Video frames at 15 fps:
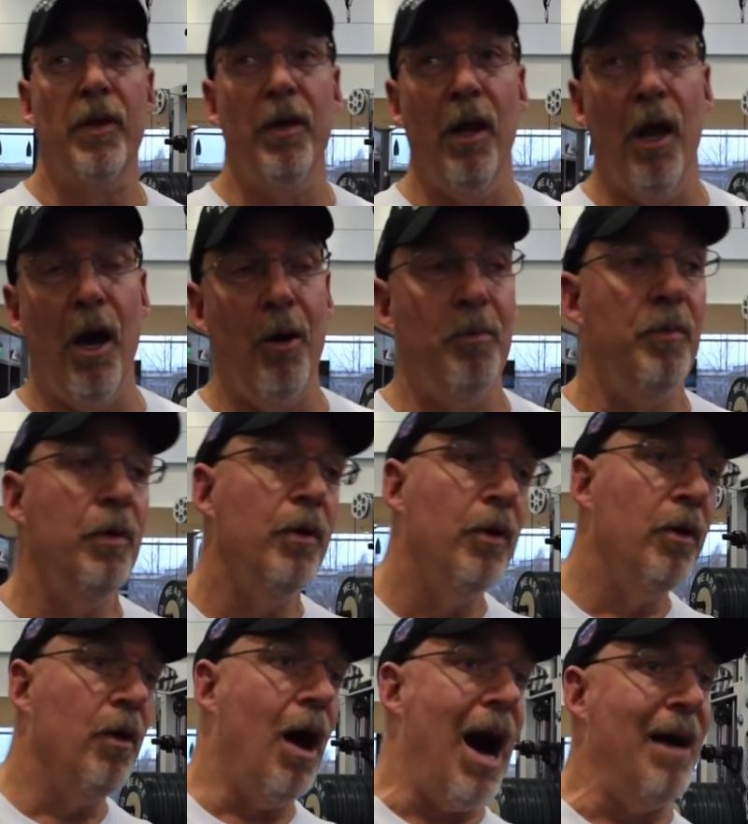You know,
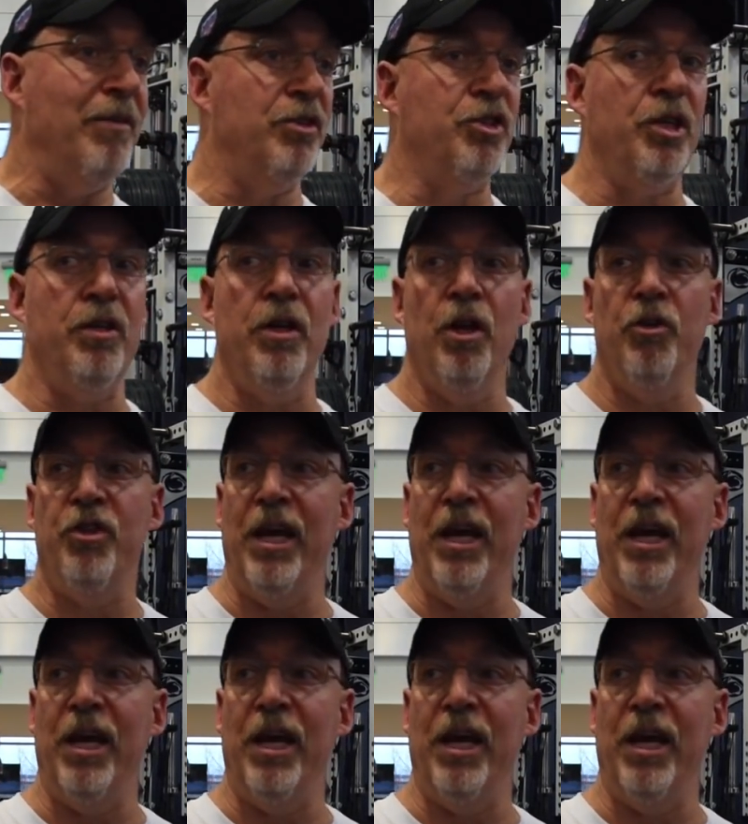obviously, you know,